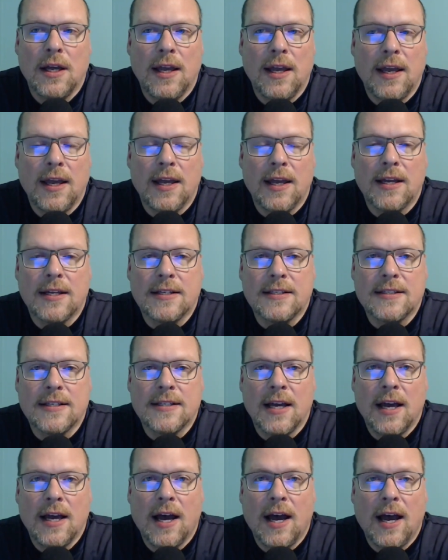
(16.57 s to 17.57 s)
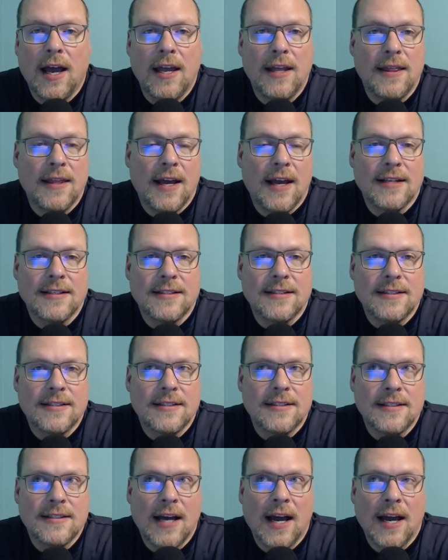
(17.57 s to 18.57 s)
And in that
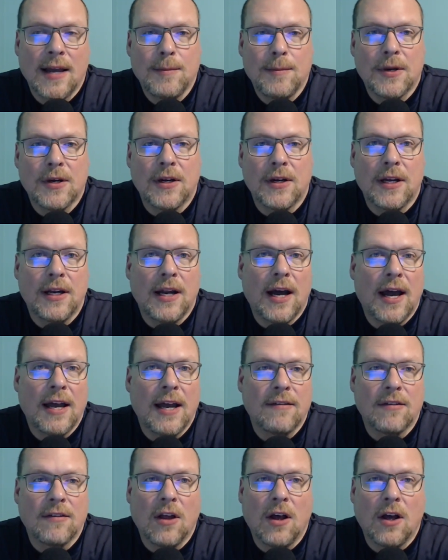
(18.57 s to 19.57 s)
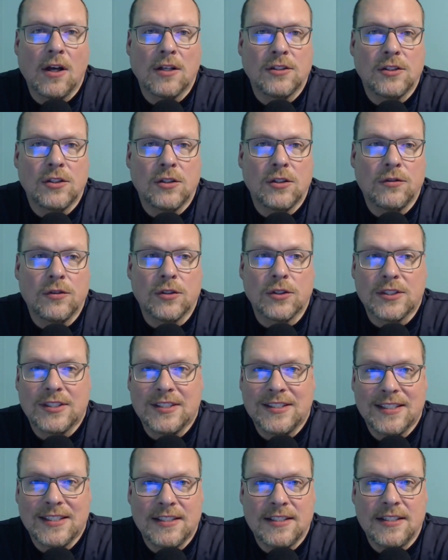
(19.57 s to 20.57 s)
time period, I have lost over
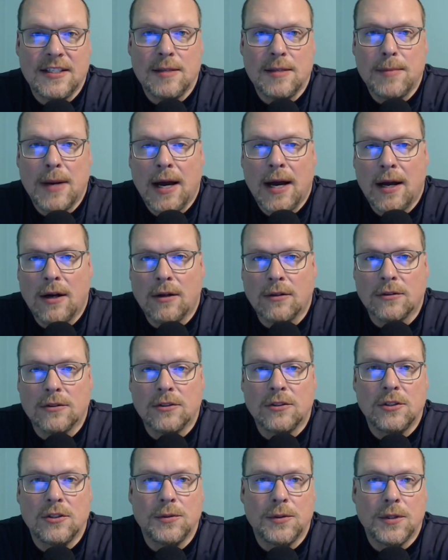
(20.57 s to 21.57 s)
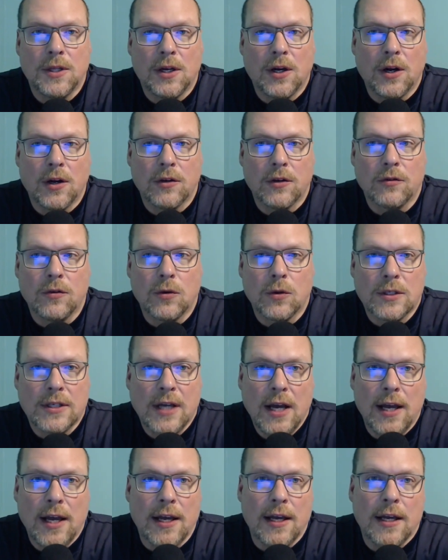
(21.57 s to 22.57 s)
60 pounds doing the carnivore
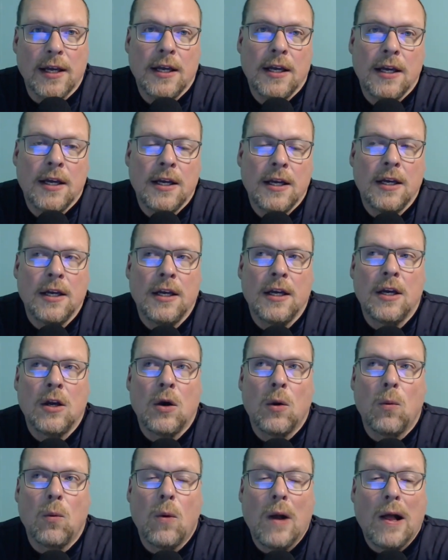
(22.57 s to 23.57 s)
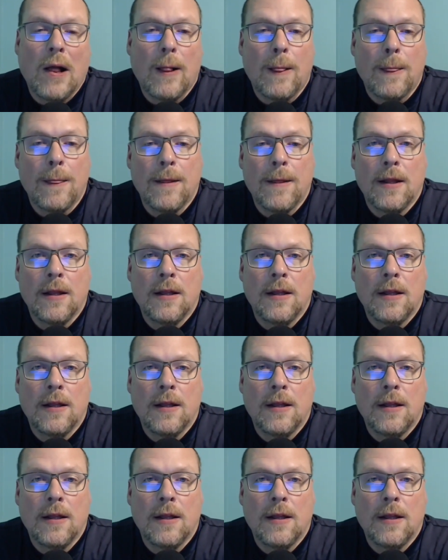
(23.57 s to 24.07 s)
diet. Well,